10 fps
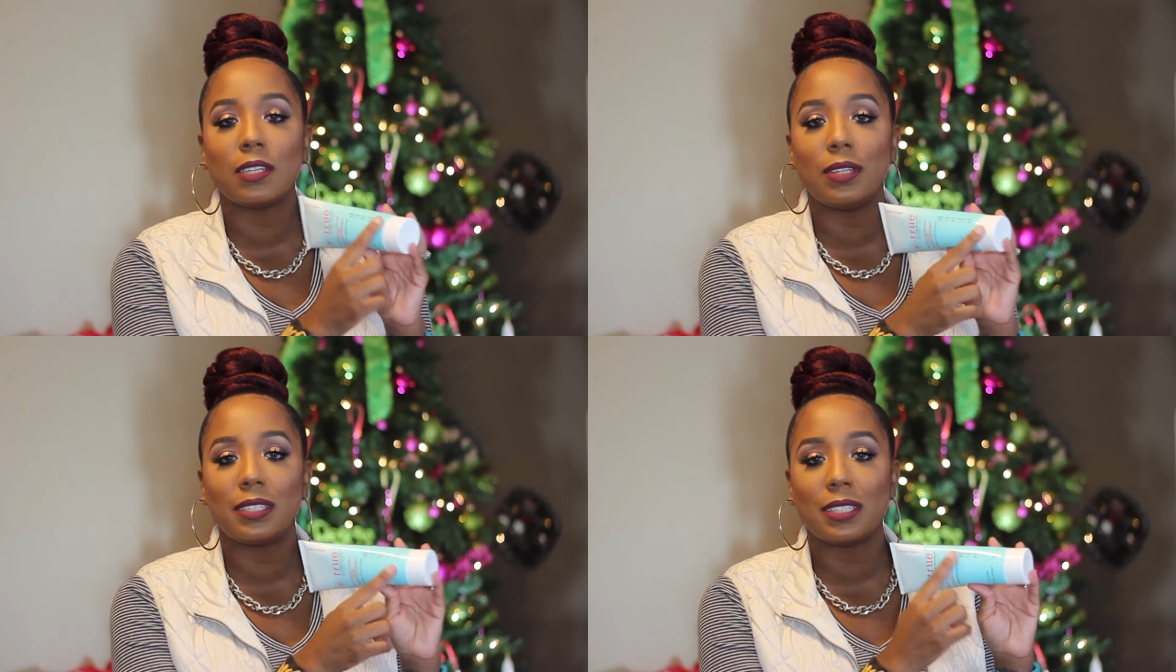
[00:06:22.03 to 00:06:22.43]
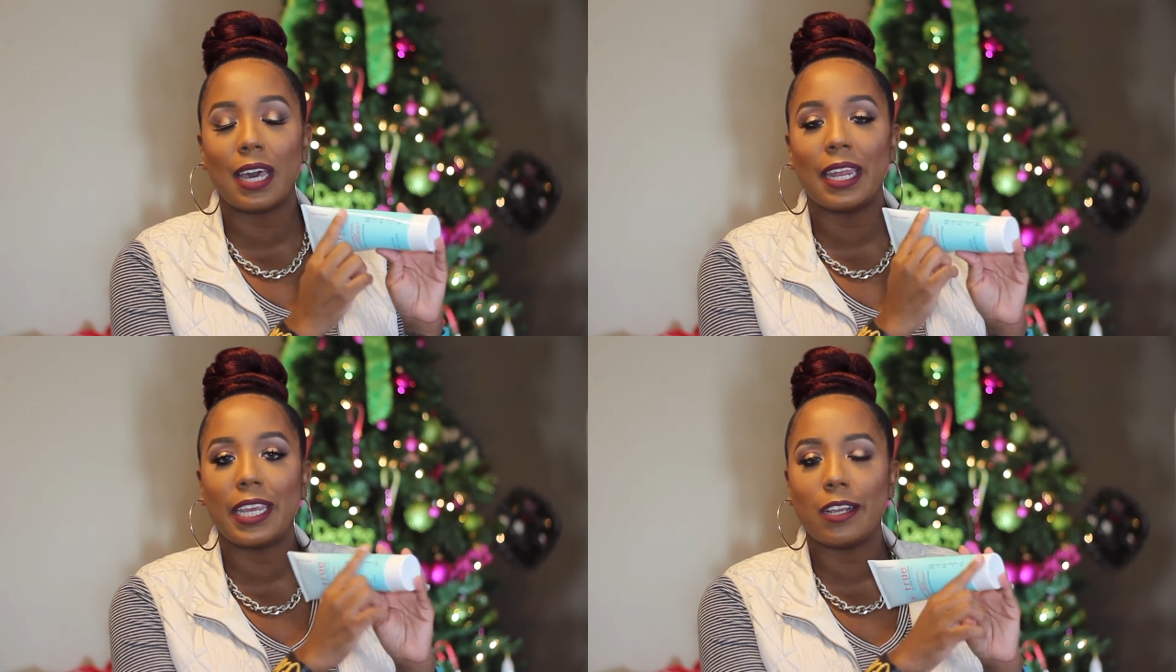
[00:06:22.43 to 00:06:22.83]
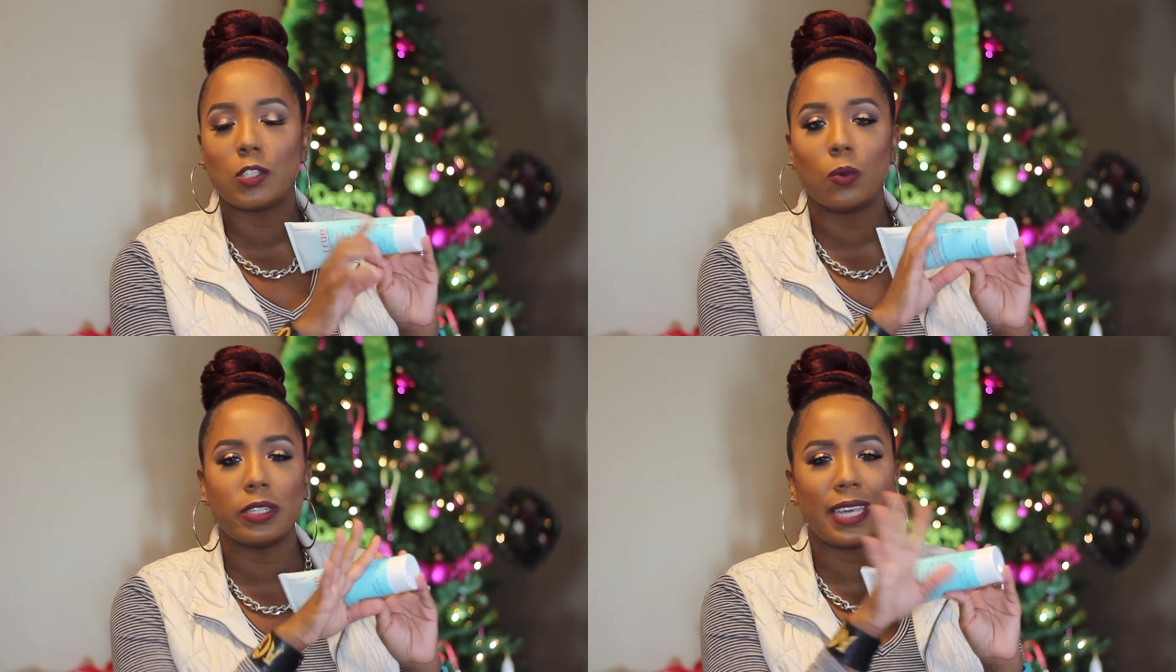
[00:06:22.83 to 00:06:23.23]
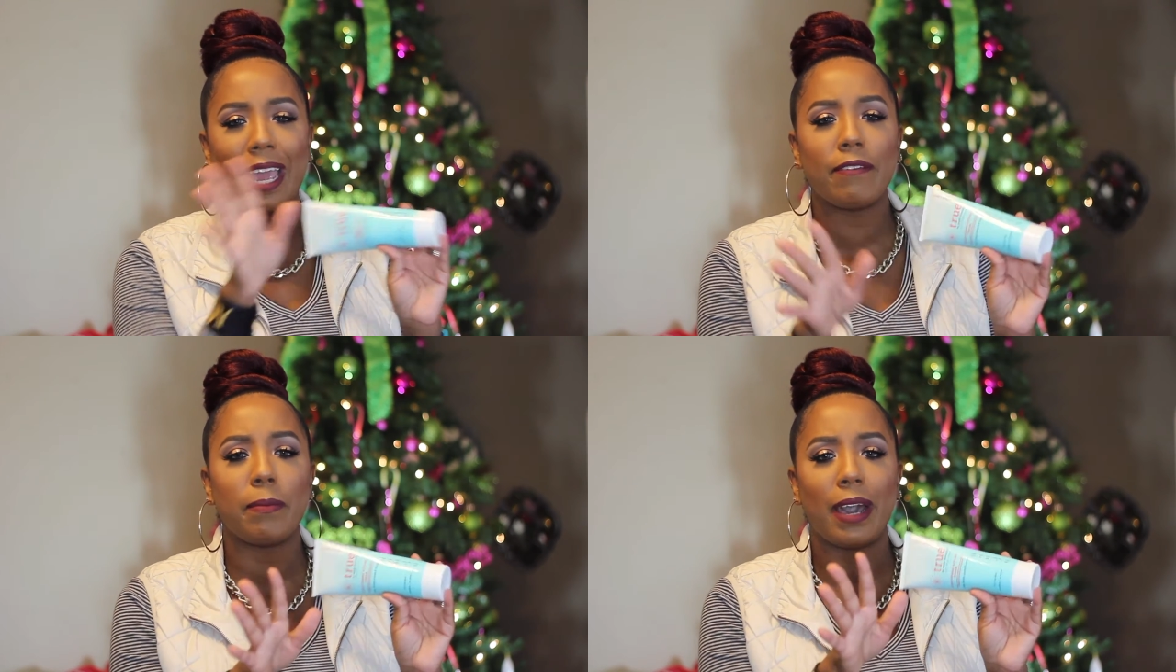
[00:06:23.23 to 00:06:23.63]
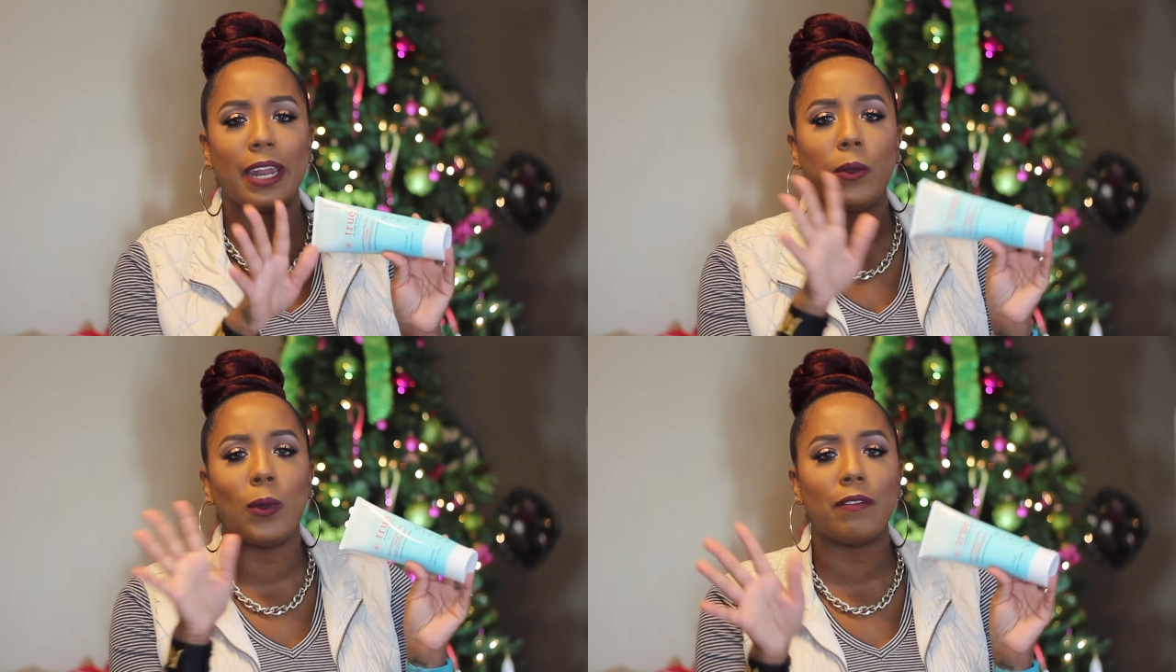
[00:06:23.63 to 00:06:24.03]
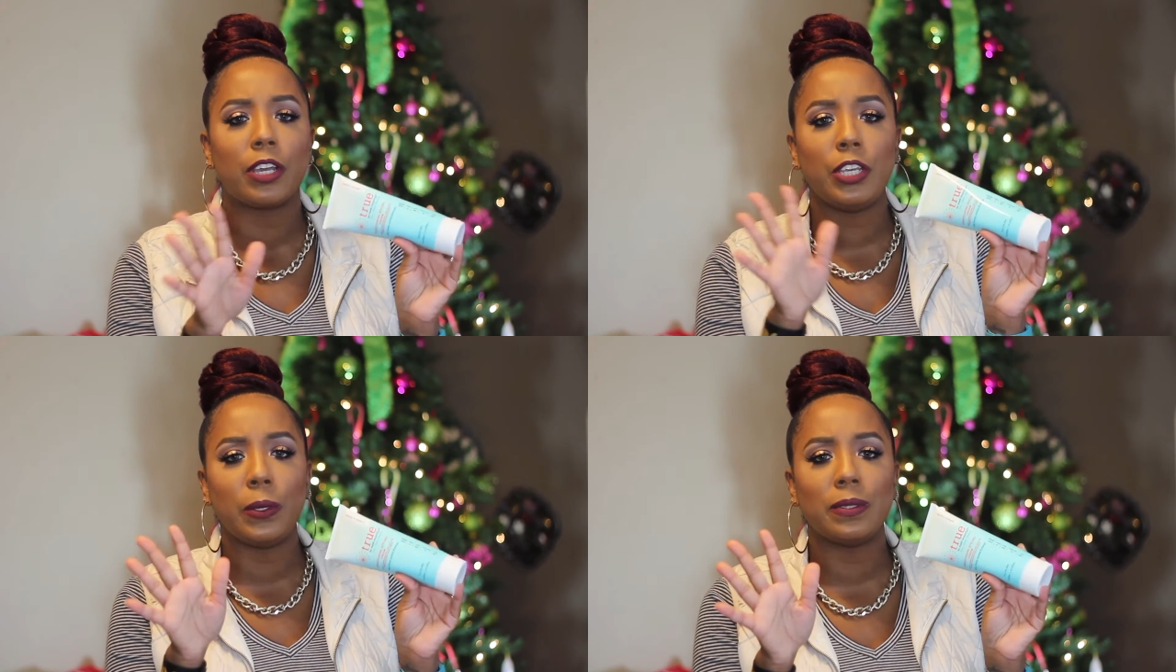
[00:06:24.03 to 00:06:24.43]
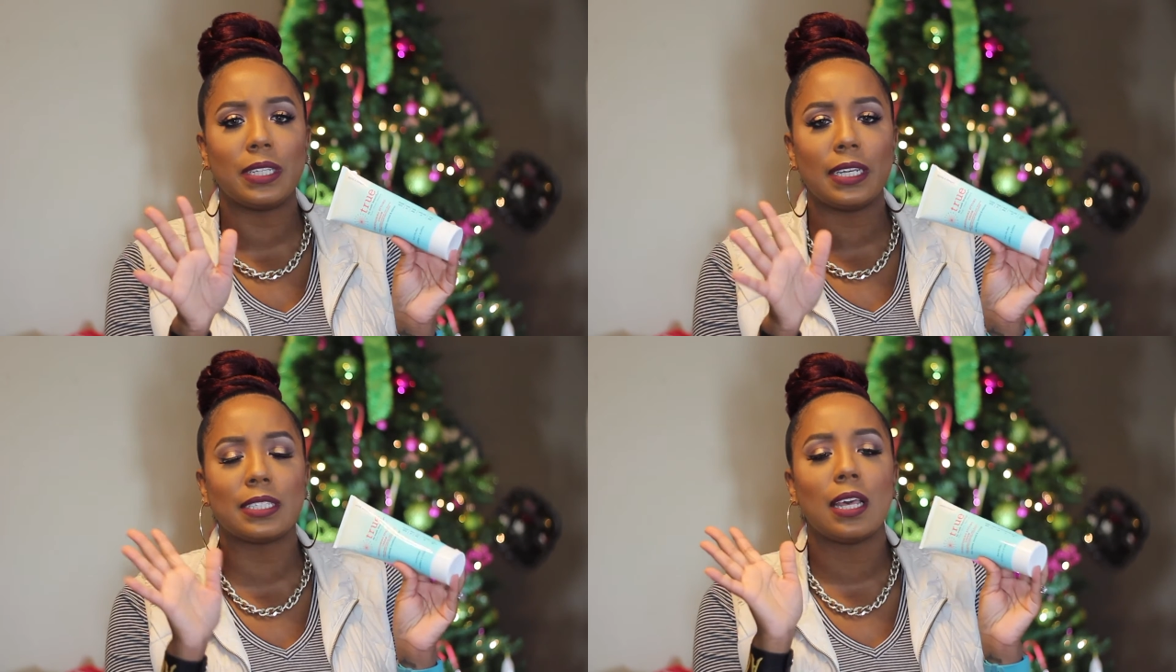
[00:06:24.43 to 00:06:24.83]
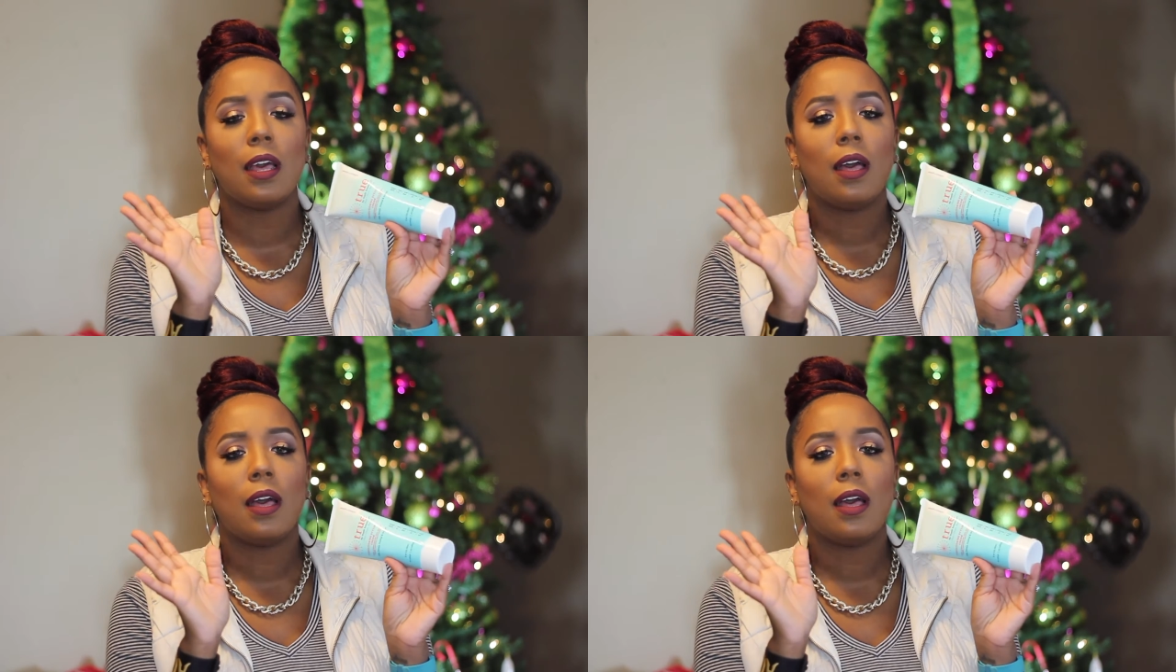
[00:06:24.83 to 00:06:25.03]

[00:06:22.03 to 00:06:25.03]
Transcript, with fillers: So this is kind of geared towards everybody, whoever can use this